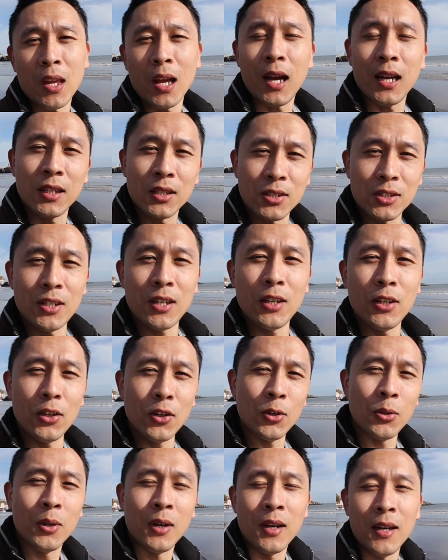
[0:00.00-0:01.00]
and I'll see
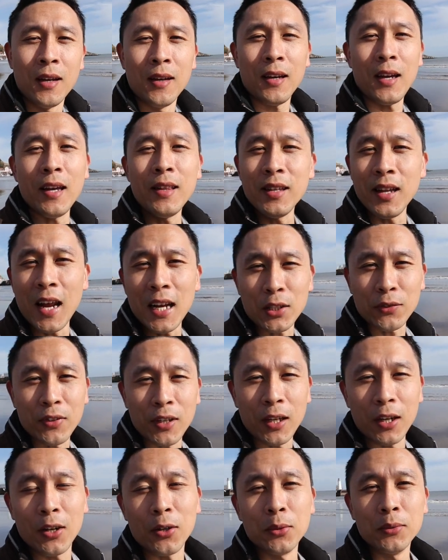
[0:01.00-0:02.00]
you in the next
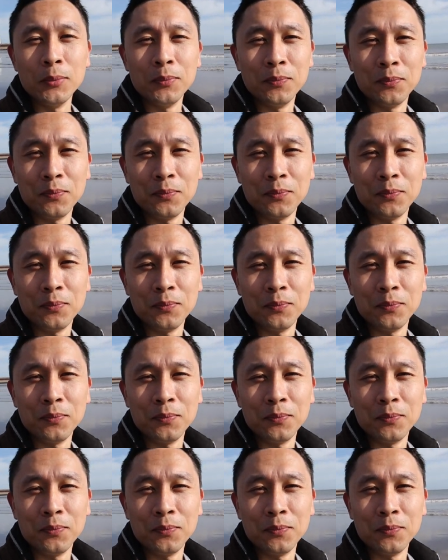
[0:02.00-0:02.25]
video.